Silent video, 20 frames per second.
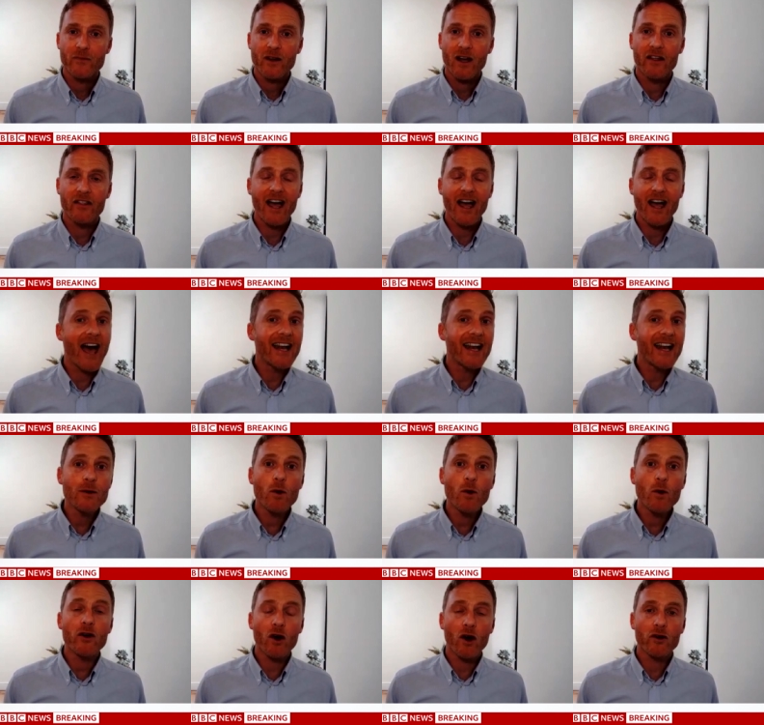and
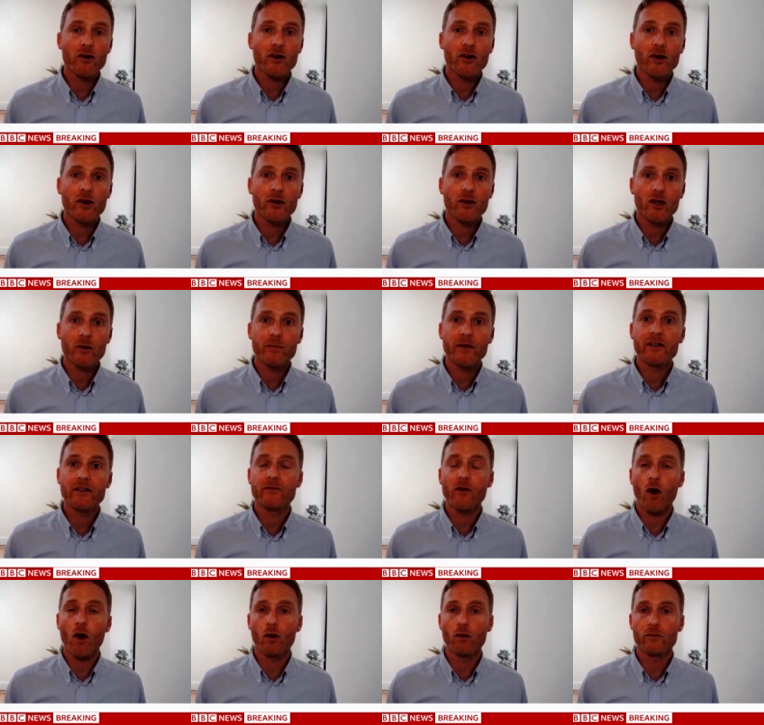anyone on earth could be
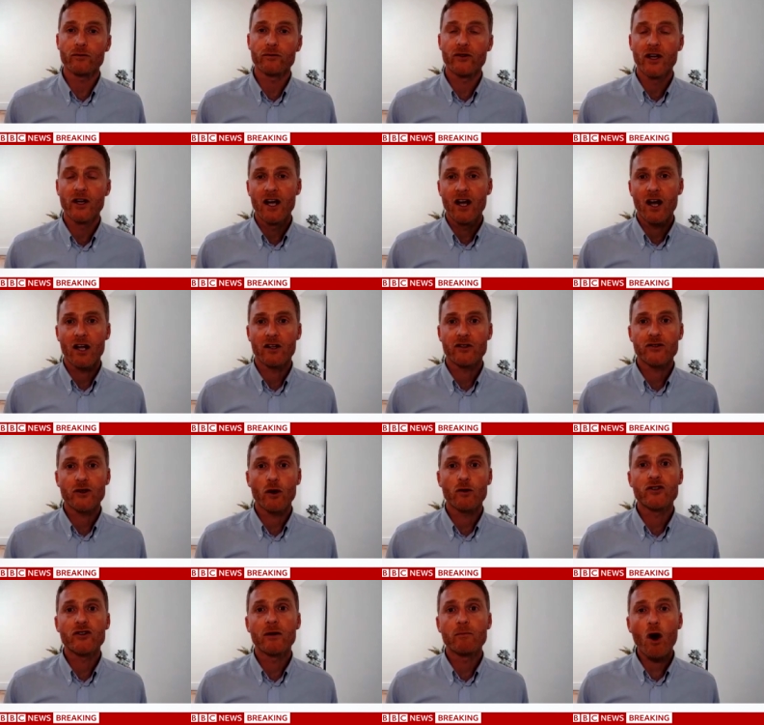involved. And
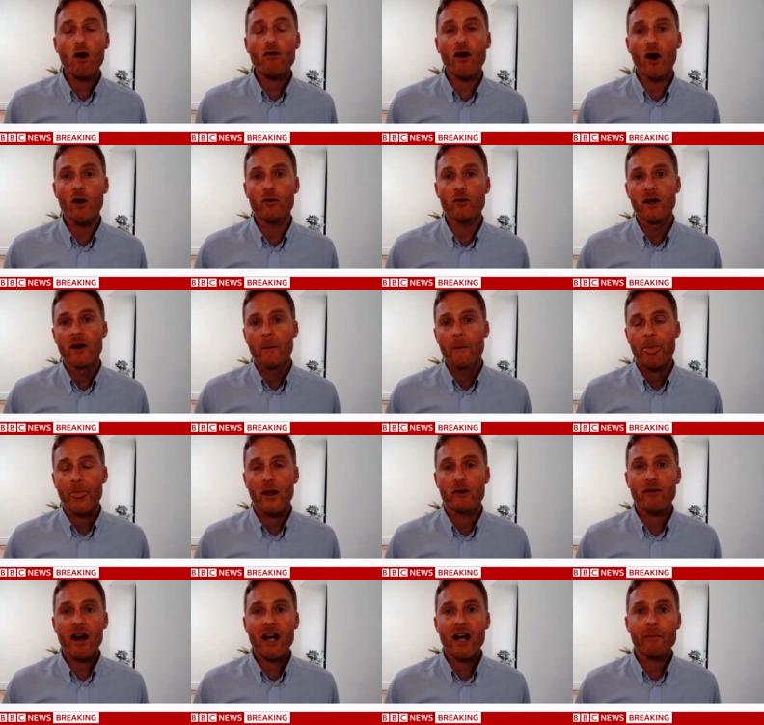so tomorrow,
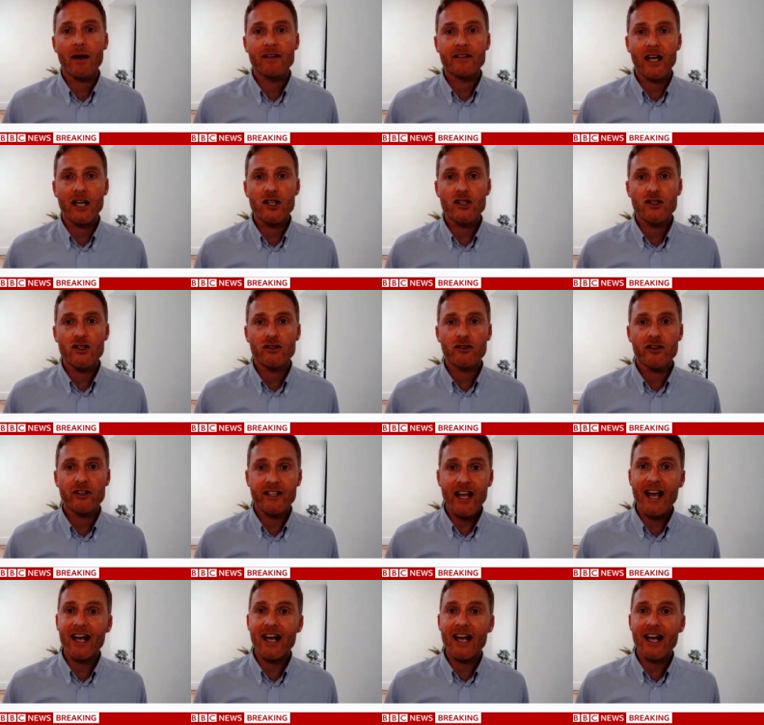the recommendations, the
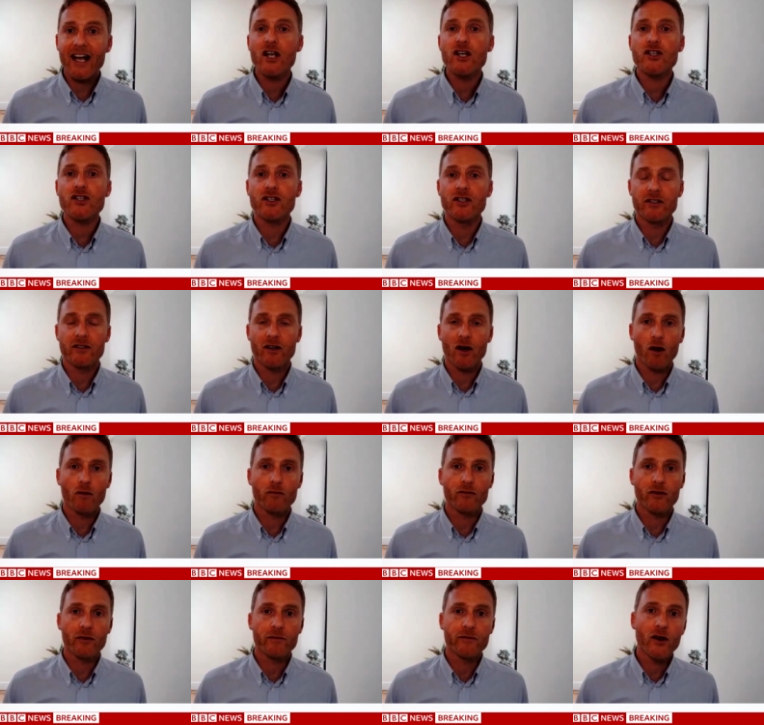declaration
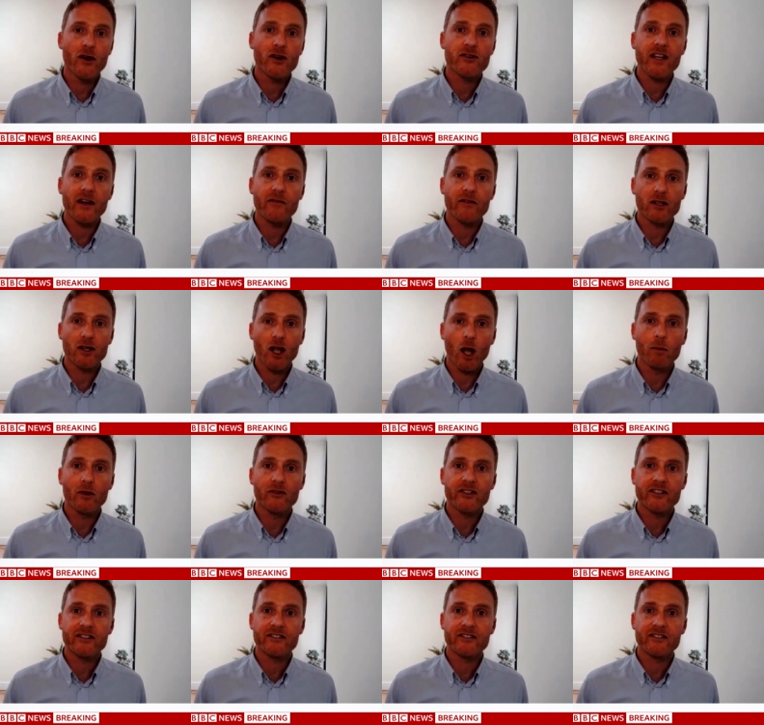of the first ever Global
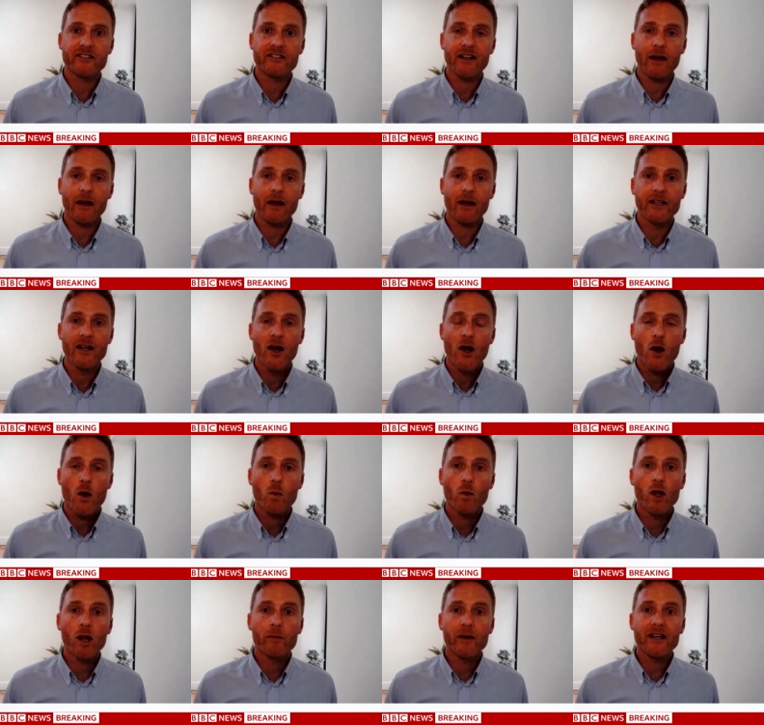Citizens Assembly
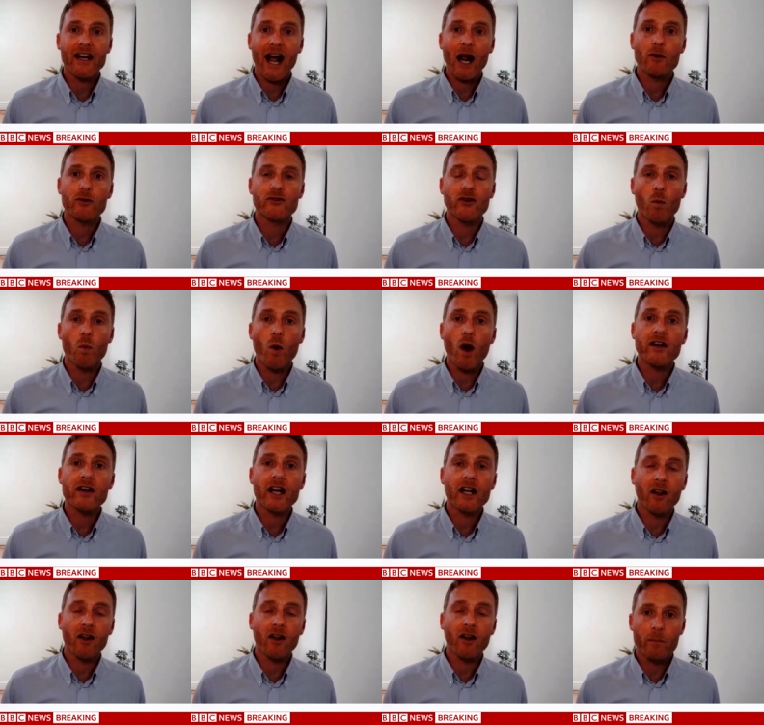will be announced at one
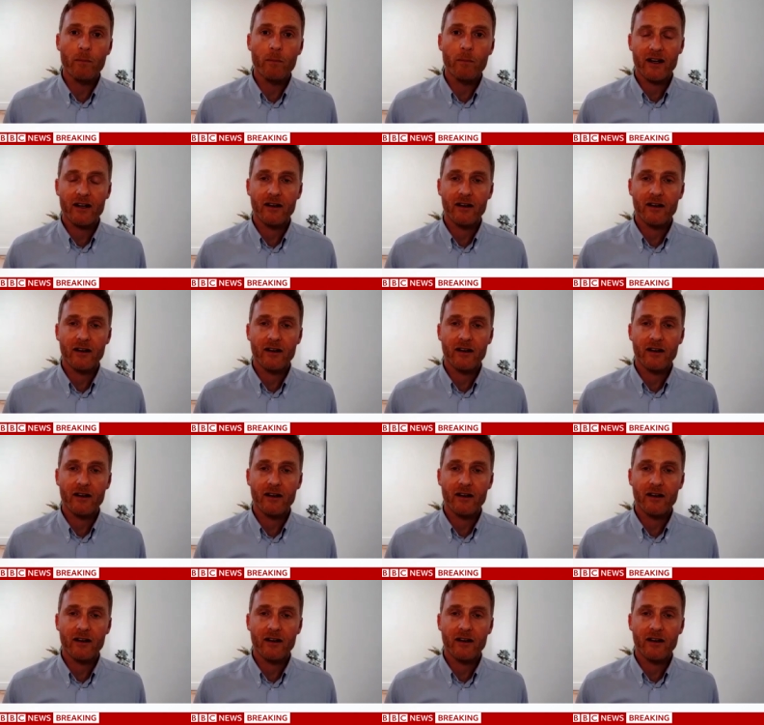o'clock